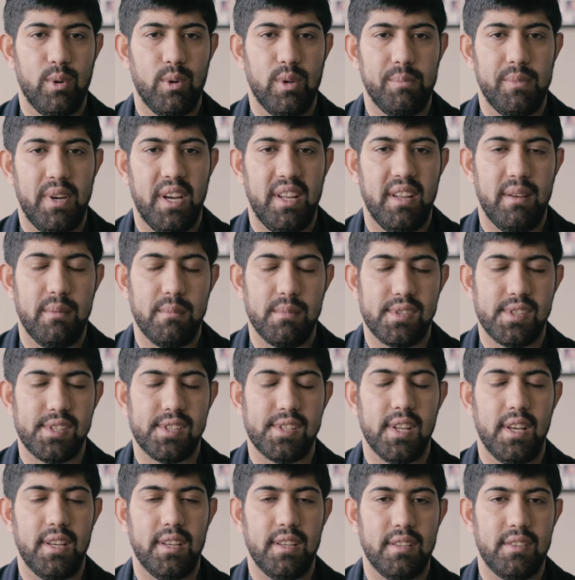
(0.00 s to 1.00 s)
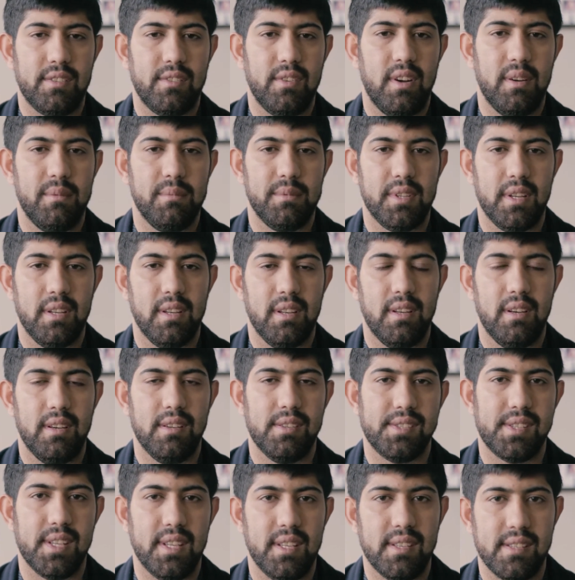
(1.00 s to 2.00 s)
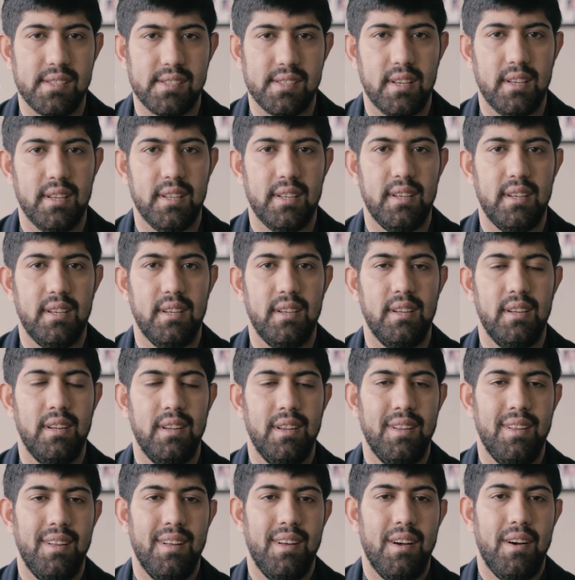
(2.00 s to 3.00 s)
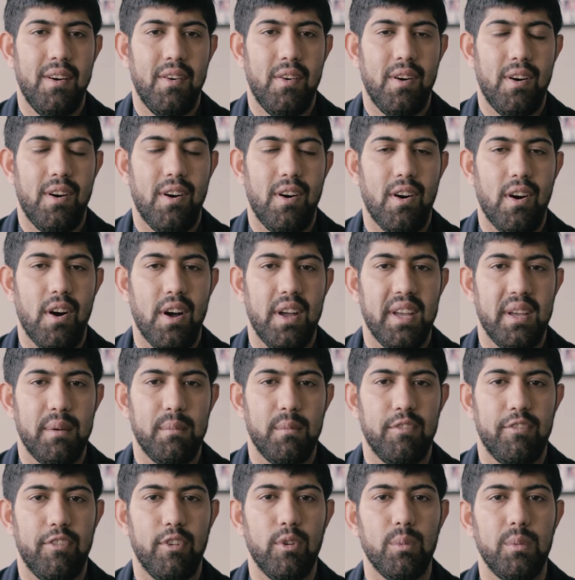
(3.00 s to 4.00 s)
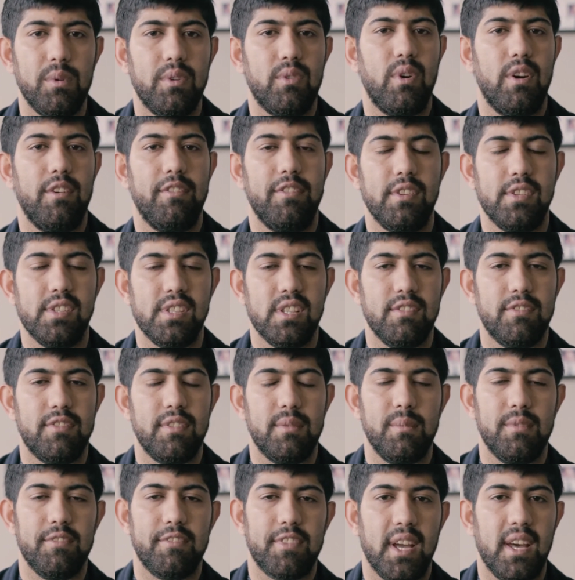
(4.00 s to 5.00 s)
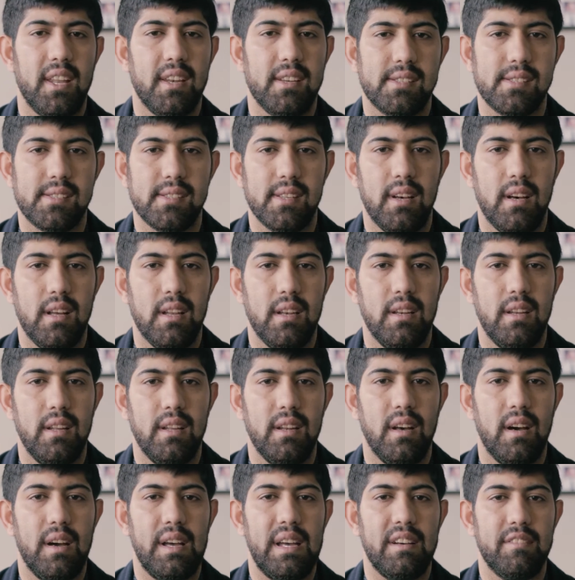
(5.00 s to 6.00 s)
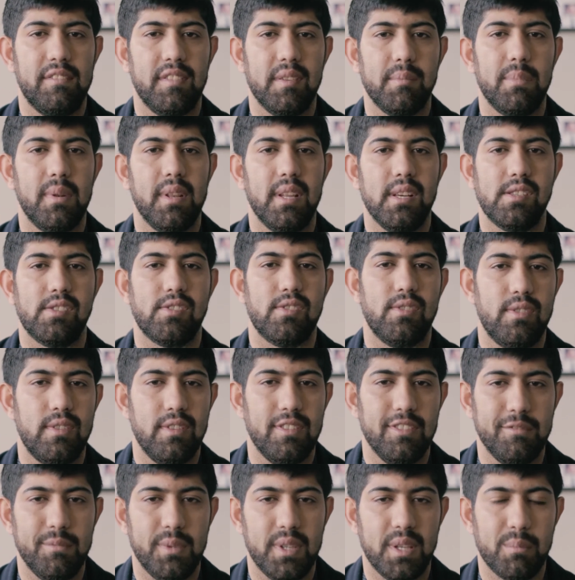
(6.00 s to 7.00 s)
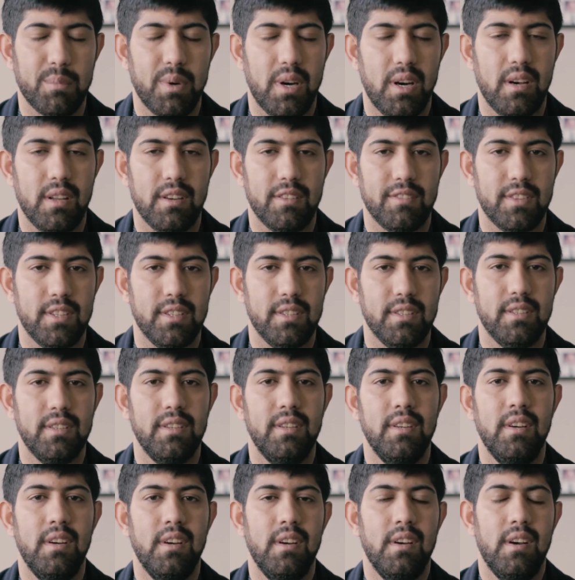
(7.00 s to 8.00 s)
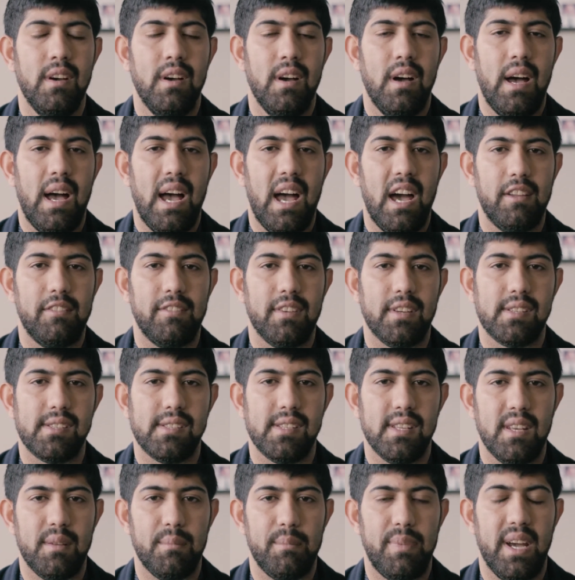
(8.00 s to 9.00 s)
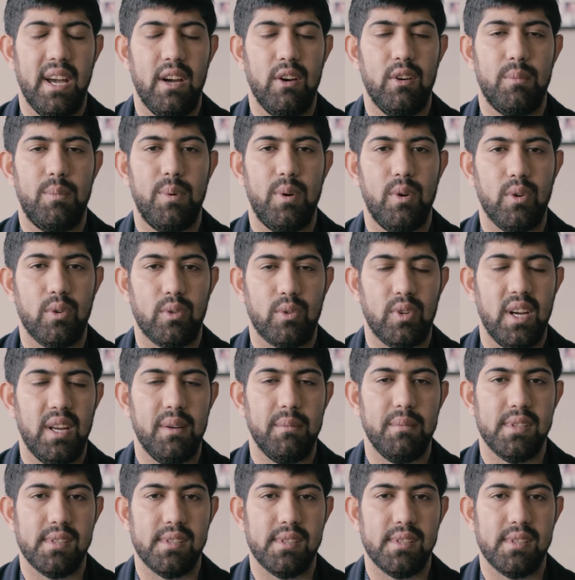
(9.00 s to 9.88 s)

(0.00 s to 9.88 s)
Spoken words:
My name is Sayyid Rahmatullah Hussainizada. I am a former refugee from Afghanistan, and I have the pleasure of being part of the Advocacy and Power Program in